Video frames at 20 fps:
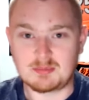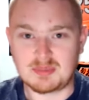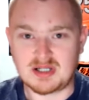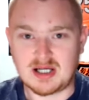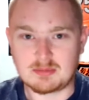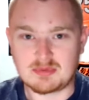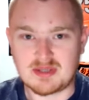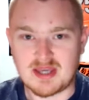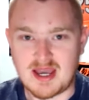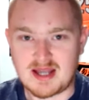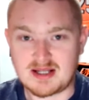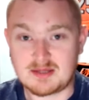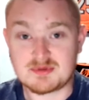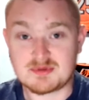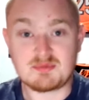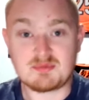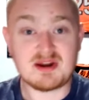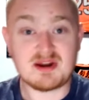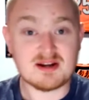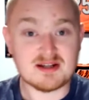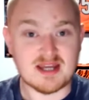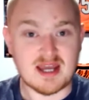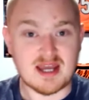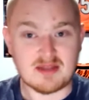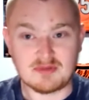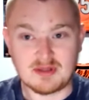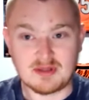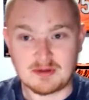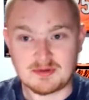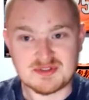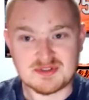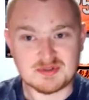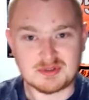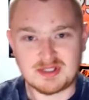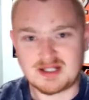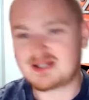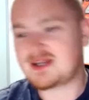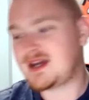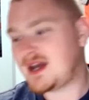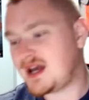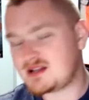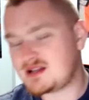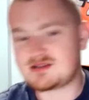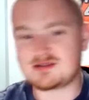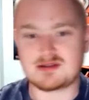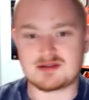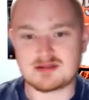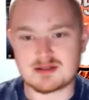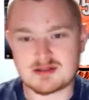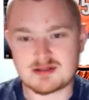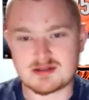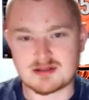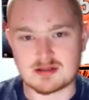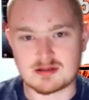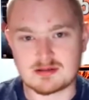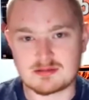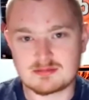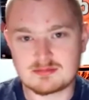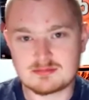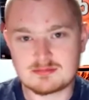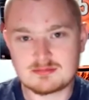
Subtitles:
a Bobcat. He was a Bearcat though, so a lot of cats on this show.